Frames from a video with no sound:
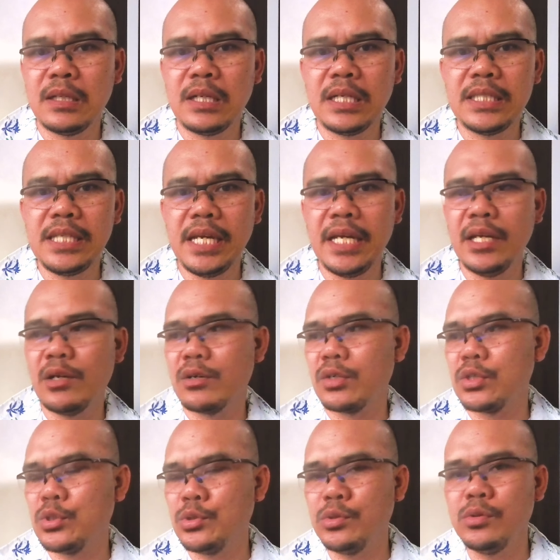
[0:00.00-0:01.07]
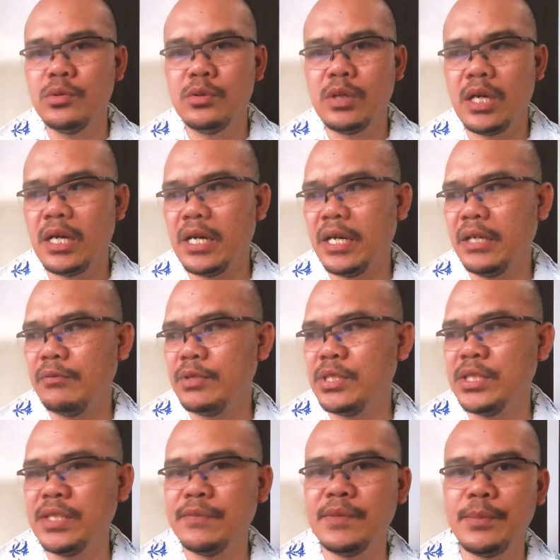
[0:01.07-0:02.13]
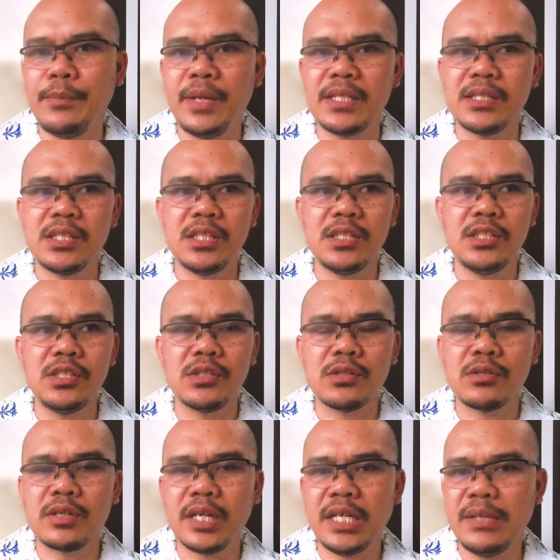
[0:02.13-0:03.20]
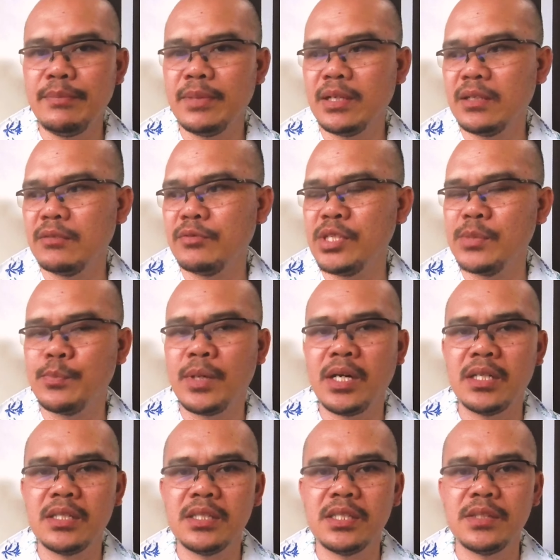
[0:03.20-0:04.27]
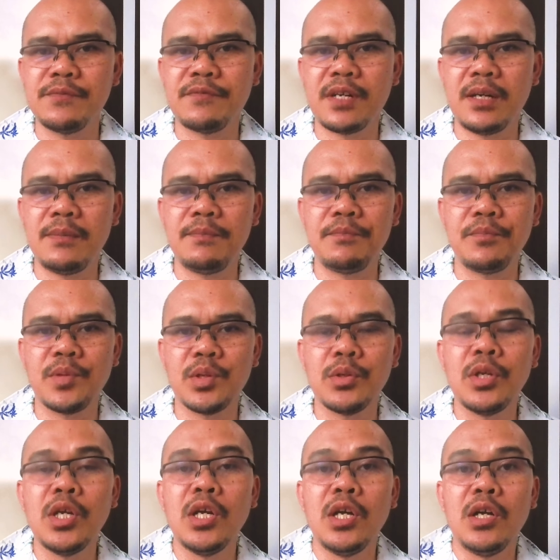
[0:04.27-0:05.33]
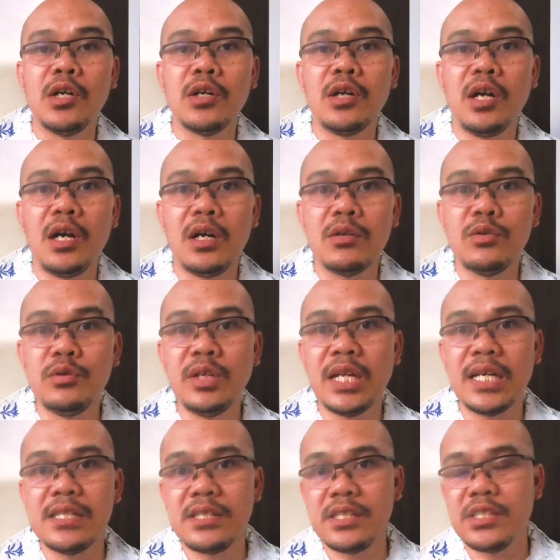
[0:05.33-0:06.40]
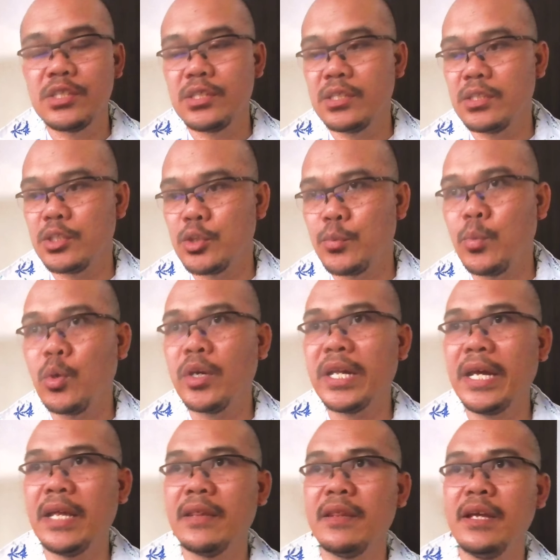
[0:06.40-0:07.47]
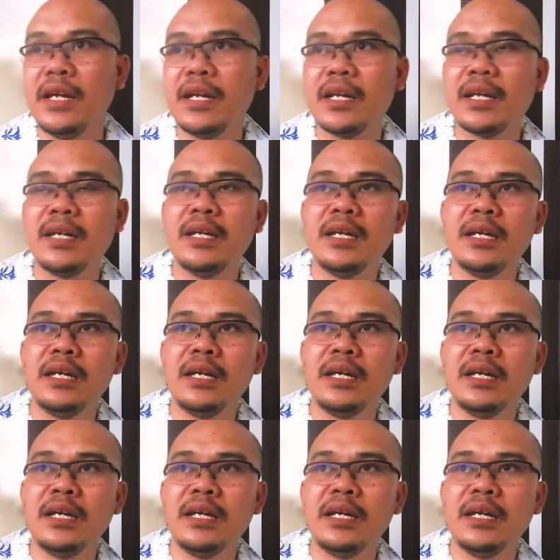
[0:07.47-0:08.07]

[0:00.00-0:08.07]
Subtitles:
a day or two, I received a message or email response from Google AdSense support, and they